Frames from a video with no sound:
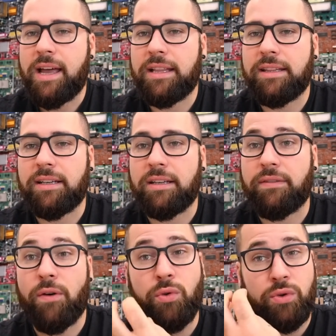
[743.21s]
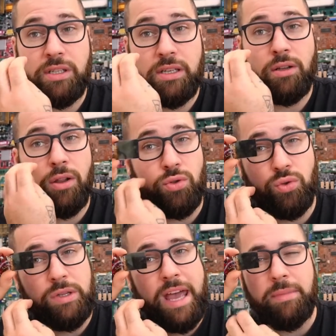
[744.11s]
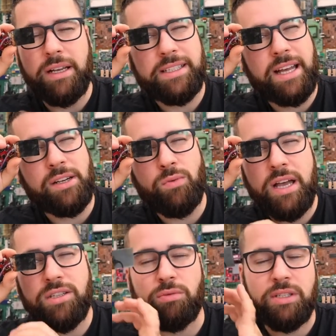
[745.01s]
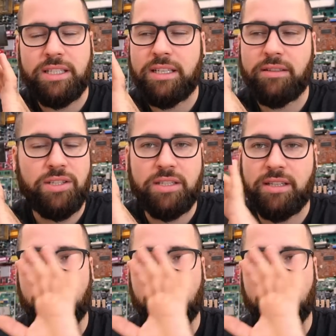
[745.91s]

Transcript: and uh, focus close to the eye because otherwise you will see just